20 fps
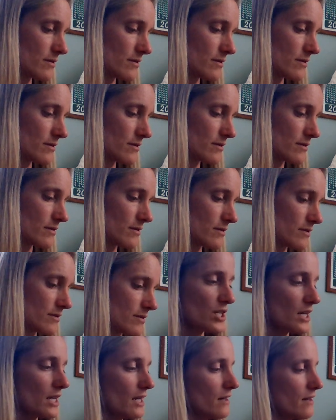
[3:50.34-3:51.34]
So
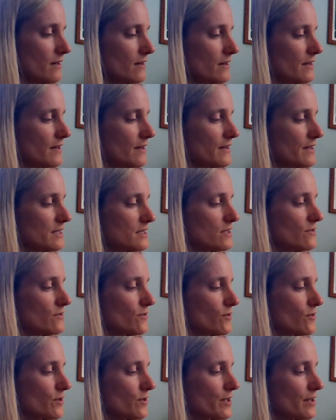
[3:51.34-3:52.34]
G, and this is
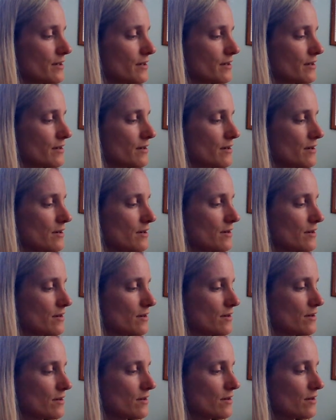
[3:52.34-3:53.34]
for
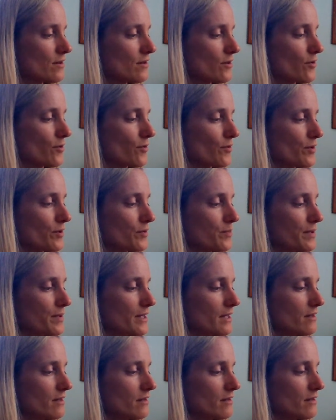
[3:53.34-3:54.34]

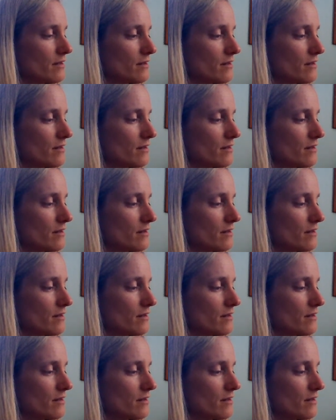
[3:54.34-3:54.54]
grouping